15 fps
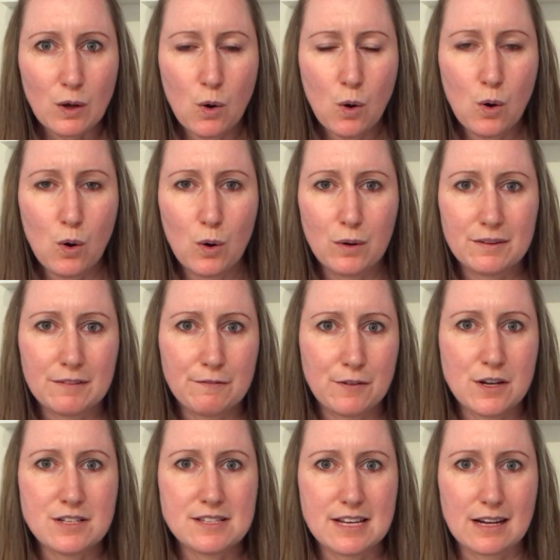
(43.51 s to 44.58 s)
or the
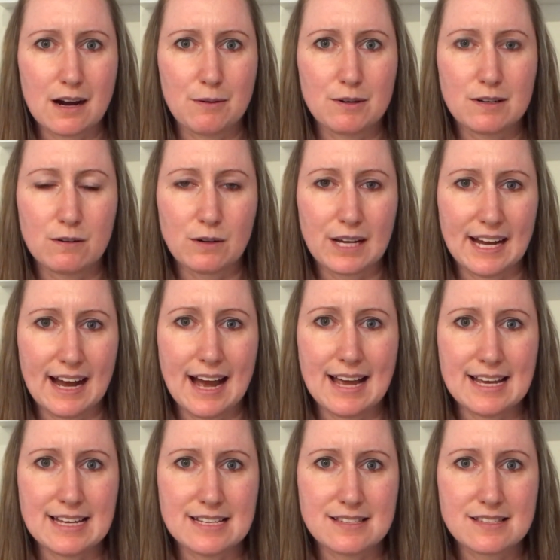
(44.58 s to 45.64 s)
first thing I would look at
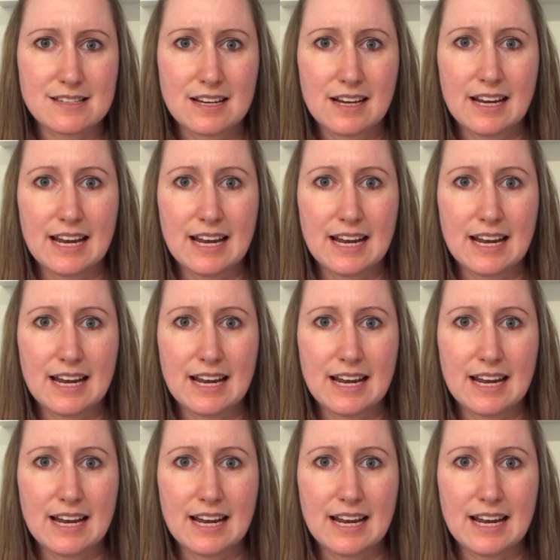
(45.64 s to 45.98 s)
is